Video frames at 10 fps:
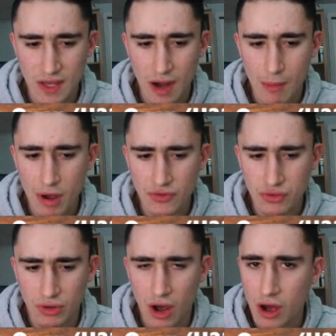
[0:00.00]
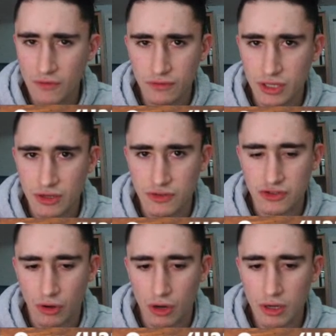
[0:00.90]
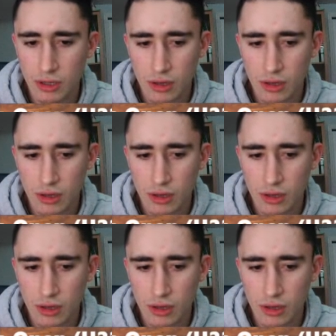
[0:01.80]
I'm off to an awfully good start,